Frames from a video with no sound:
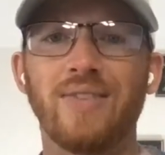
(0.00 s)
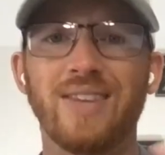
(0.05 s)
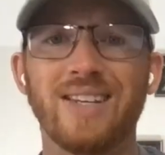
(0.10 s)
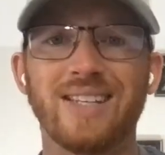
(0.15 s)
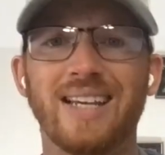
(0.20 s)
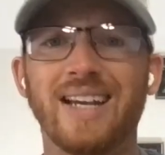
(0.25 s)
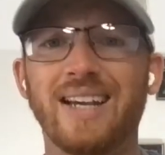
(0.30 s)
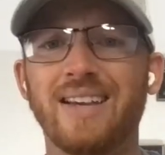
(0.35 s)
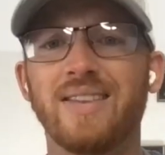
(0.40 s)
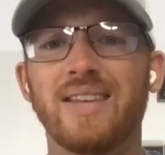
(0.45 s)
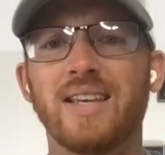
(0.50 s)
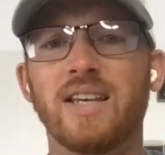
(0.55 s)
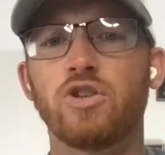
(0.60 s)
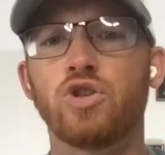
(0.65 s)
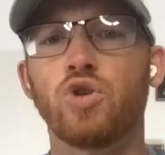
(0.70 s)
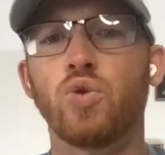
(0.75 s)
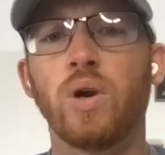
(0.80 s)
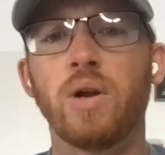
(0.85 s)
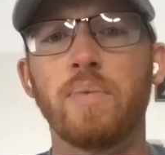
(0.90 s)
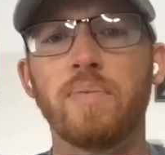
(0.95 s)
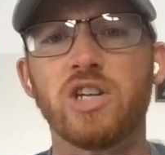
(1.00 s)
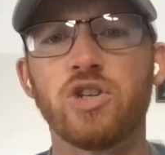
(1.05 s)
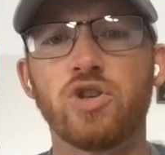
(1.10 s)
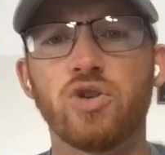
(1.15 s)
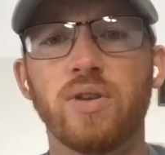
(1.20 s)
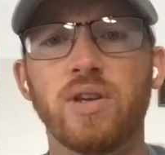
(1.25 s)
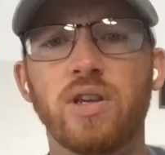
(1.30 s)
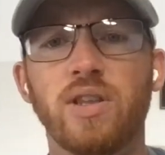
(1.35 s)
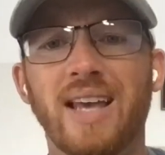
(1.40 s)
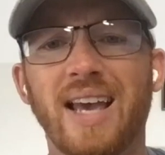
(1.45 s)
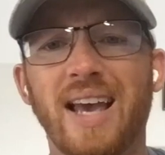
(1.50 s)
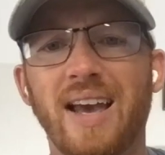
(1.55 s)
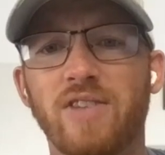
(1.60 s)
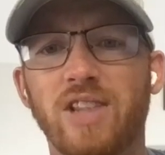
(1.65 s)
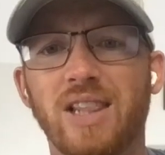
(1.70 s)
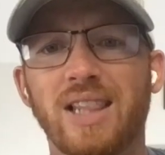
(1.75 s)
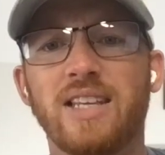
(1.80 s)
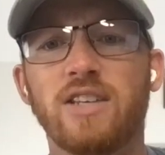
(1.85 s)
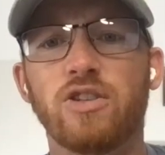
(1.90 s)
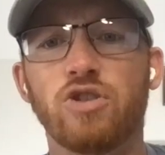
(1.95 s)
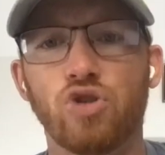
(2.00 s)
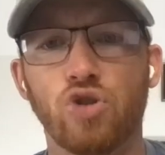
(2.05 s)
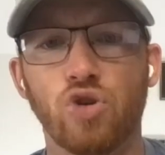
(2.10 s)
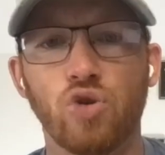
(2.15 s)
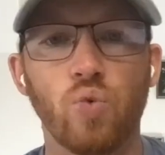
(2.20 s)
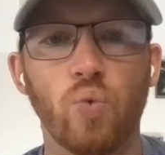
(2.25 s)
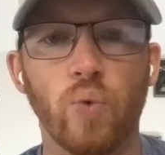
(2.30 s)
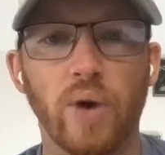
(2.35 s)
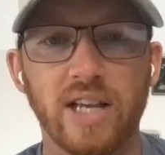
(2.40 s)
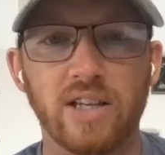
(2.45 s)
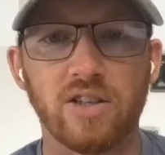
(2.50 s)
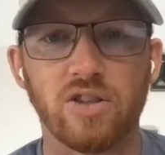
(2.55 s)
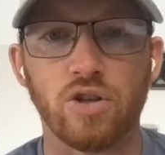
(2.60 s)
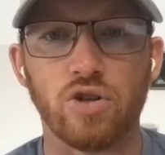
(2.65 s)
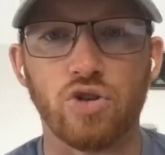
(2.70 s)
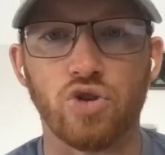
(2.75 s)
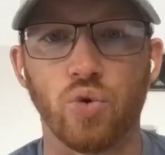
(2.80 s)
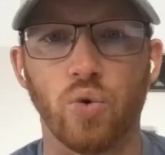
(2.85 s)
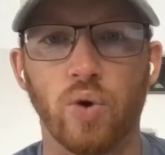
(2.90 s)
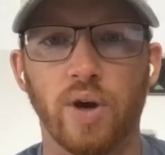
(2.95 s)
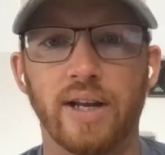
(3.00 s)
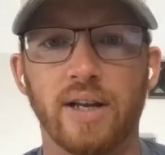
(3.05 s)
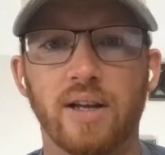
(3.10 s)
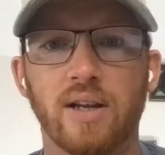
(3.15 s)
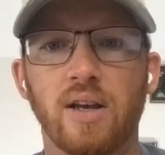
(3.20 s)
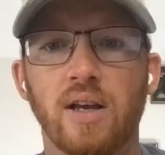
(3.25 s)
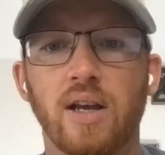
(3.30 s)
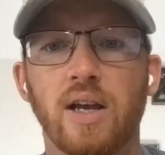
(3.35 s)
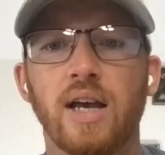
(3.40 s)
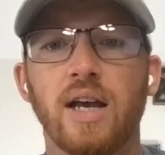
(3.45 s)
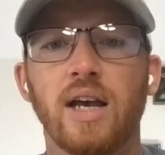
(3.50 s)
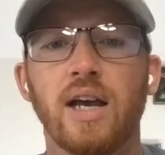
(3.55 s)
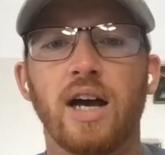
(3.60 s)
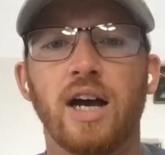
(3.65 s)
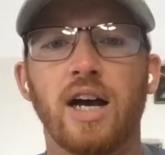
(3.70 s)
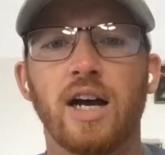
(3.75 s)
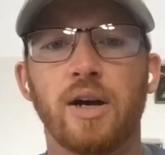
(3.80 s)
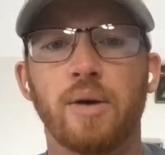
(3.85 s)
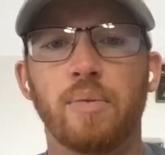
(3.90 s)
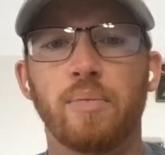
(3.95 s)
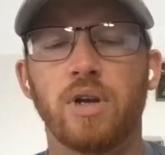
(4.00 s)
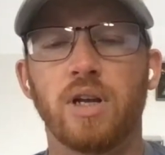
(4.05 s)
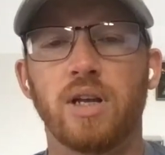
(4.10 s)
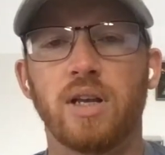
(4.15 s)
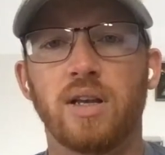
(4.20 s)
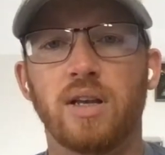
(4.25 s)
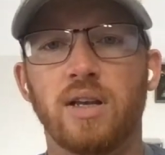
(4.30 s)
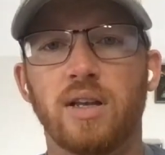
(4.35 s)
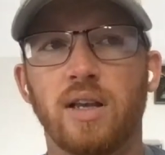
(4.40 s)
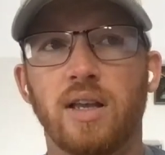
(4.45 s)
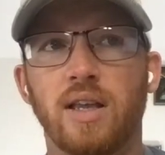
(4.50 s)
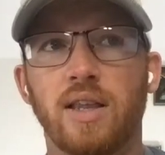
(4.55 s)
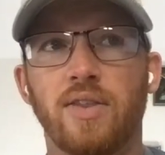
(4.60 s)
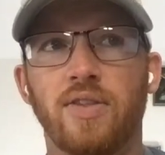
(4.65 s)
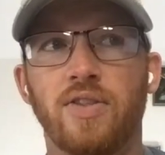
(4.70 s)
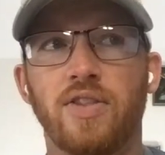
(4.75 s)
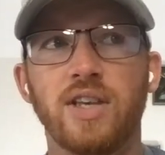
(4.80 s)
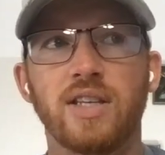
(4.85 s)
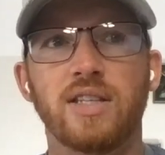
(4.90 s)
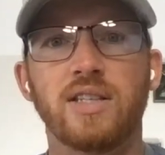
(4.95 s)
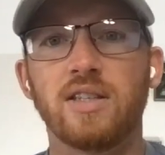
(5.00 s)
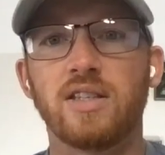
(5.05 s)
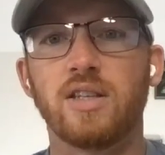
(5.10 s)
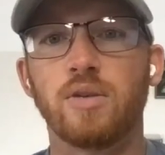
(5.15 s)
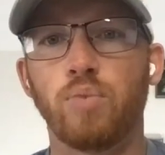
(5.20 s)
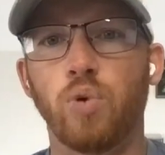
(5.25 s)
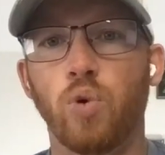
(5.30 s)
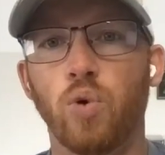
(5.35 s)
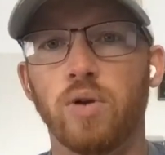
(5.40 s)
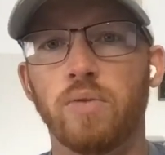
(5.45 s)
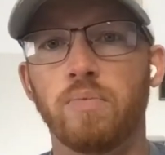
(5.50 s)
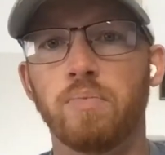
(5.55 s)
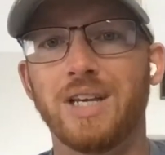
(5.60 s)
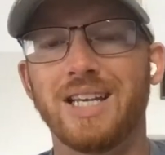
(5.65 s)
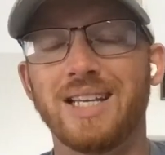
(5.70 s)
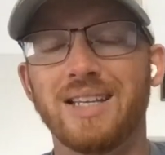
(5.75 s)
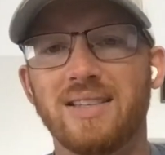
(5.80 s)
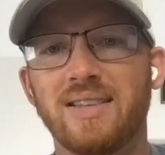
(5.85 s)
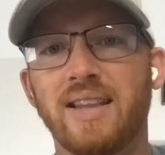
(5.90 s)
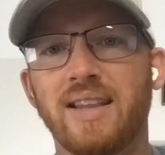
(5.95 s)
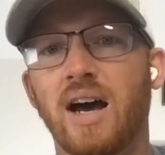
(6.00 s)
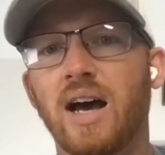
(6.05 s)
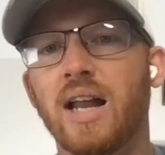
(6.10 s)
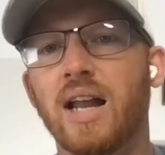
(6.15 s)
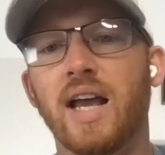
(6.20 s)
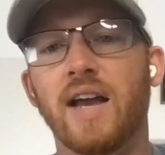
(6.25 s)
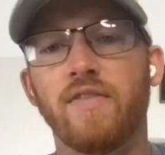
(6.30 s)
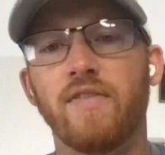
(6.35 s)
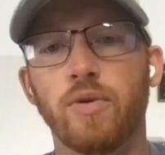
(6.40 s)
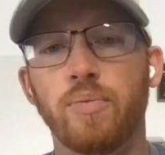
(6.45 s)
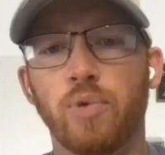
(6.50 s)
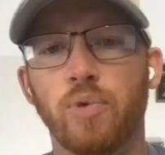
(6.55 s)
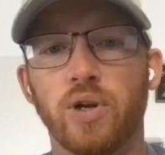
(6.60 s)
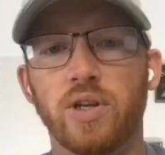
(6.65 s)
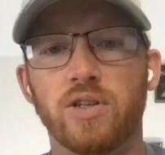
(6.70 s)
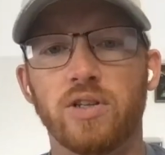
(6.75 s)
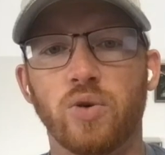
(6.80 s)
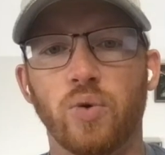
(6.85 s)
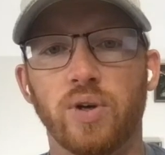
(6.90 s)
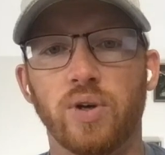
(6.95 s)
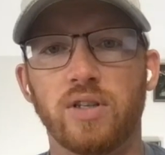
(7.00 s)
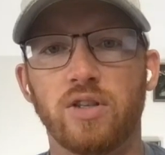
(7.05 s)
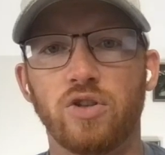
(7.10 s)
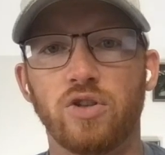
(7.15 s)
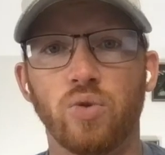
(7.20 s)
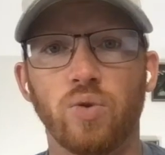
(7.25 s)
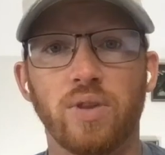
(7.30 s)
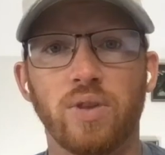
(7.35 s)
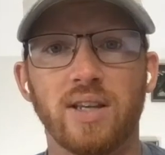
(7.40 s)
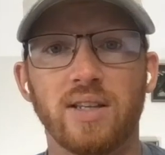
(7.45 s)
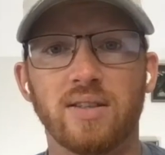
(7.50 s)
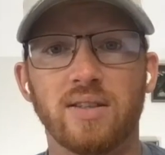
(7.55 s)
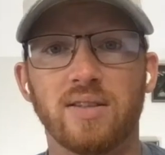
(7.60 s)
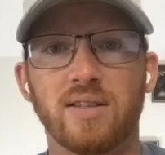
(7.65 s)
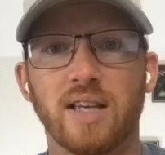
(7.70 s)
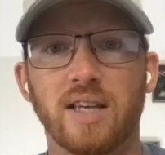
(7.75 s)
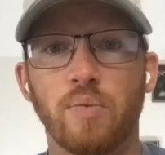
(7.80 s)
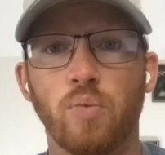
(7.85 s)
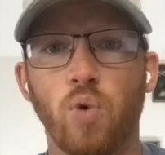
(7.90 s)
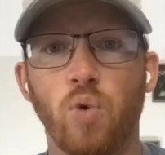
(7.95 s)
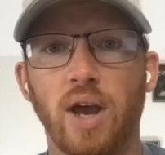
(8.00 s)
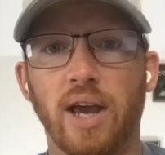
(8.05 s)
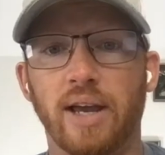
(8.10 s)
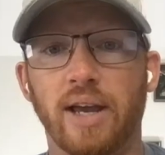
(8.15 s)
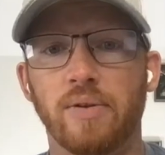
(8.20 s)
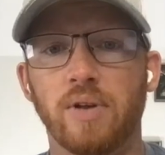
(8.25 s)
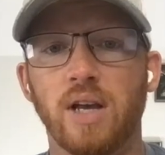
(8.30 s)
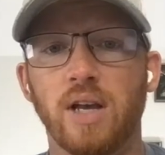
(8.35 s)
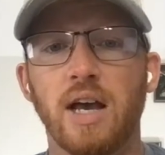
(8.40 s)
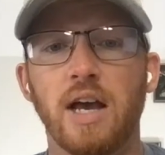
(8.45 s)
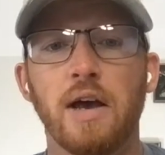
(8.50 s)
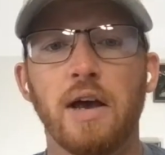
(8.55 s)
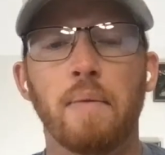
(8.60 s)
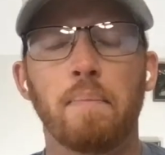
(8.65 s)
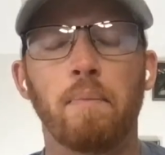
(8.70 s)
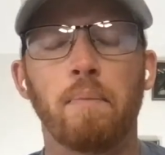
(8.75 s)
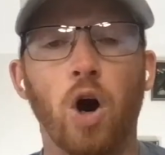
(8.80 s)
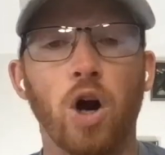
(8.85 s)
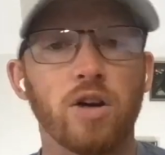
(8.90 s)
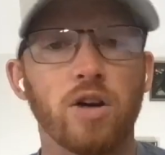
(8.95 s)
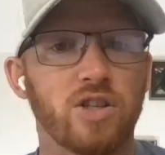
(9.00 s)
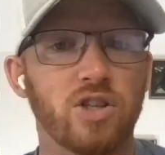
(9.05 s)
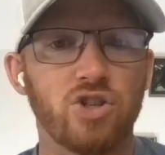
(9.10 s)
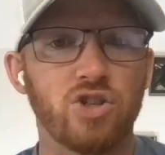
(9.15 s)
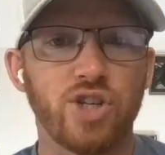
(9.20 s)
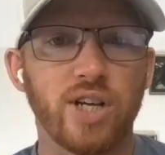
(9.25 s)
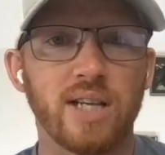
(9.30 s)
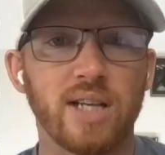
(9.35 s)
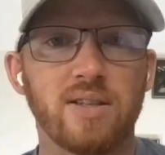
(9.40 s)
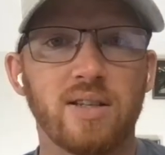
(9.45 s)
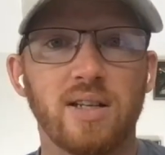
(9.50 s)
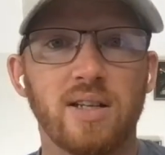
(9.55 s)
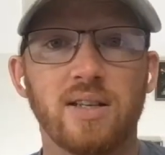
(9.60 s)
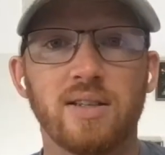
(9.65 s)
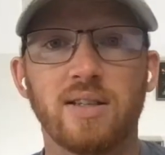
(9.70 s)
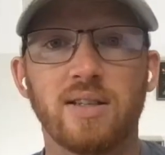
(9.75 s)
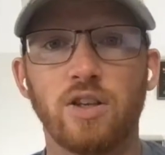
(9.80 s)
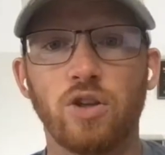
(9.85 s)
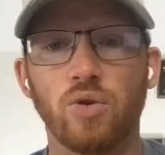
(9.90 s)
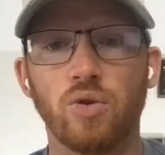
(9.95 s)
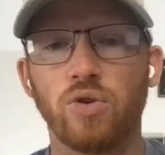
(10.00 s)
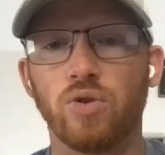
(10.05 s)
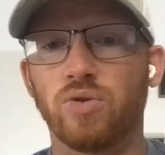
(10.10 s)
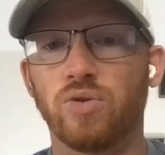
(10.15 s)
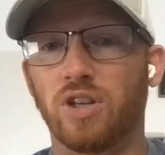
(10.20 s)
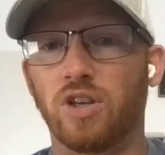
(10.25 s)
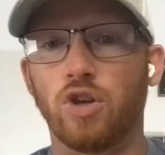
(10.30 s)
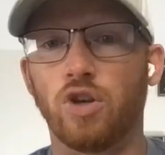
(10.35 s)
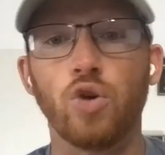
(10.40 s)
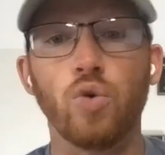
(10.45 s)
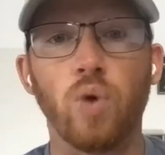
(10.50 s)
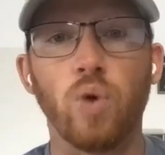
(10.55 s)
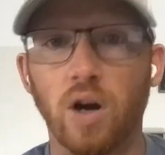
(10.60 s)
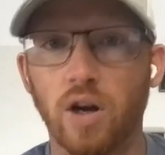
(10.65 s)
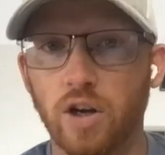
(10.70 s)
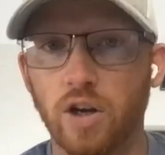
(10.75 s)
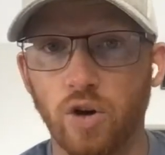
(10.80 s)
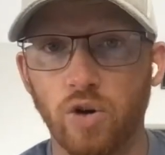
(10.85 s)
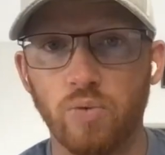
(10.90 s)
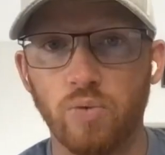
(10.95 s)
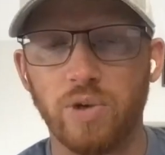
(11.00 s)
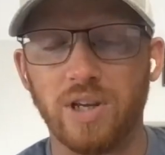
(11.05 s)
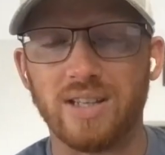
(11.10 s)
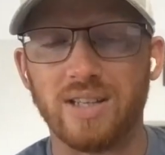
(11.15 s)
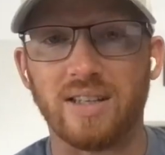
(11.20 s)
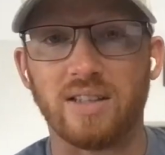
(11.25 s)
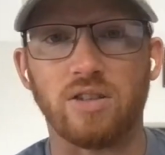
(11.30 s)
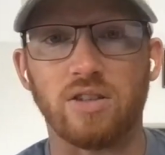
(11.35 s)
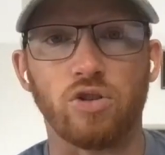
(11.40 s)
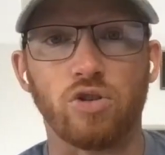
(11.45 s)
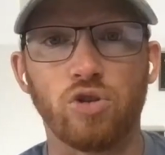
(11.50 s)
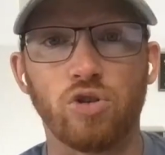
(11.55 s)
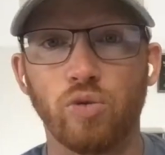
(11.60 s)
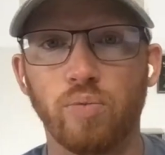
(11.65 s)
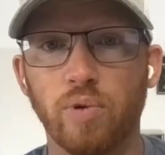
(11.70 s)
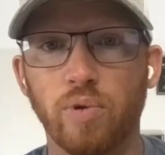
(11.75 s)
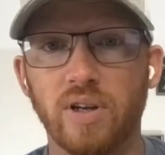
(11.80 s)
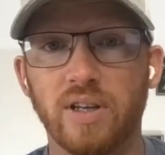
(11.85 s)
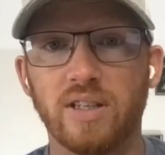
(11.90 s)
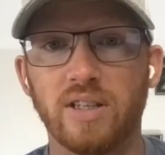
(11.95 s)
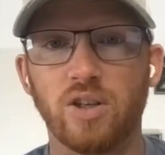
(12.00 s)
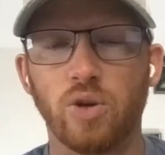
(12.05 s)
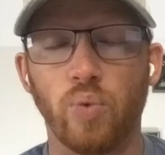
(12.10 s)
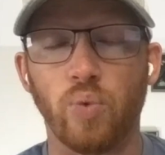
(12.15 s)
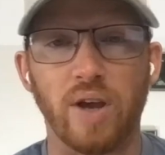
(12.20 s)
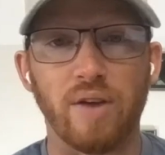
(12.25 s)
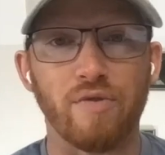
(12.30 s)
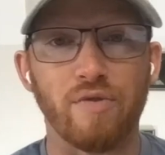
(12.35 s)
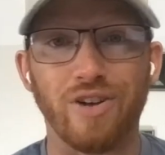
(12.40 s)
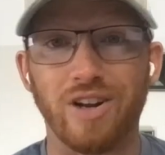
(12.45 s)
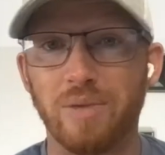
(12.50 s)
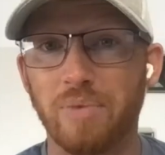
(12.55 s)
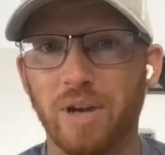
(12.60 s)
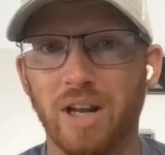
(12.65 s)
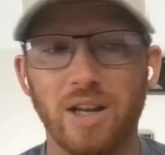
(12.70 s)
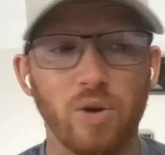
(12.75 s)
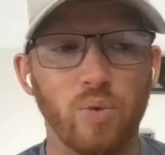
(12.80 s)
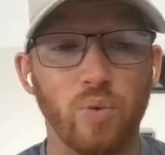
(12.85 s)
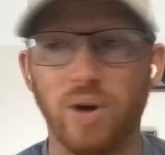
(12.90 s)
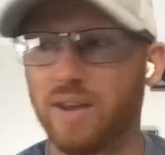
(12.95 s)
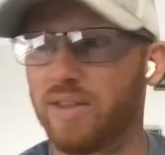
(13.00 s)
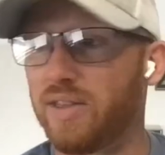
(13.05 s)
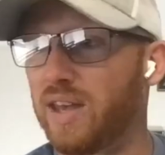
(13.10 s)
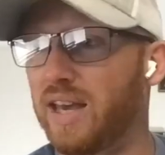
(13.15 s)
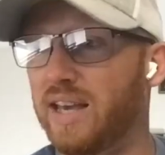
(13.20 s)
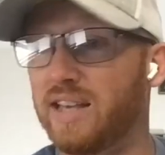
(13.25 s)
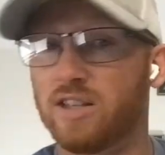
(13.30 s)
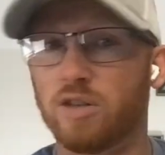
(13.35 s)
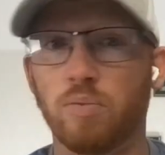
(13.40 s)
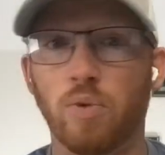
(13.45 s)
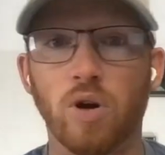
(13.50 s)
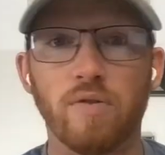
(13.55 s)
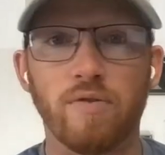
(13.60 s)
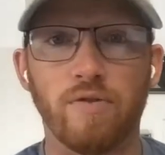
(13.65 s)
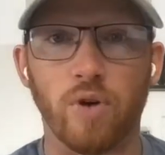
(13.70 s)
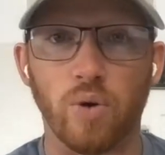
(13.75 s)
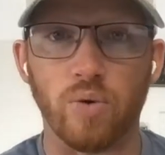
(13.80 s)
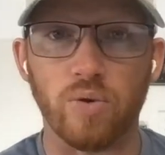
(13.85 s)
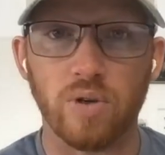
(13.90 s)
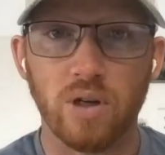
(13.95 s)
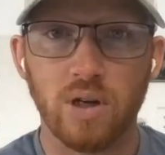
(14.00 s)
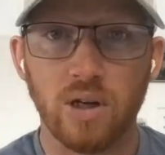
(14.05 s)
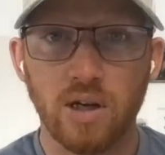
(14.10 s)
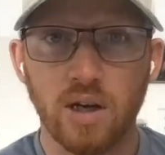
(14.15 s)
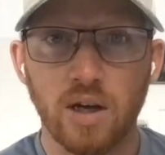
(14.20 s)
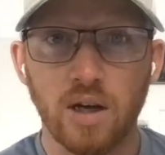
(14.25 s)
The second thing is you want to make sure that they have at least two ways to join. Um, this is important because not everybody is going to do things the same way. Our suggestion is that you use a QR code because that's a super easy way for anybody with a smartphone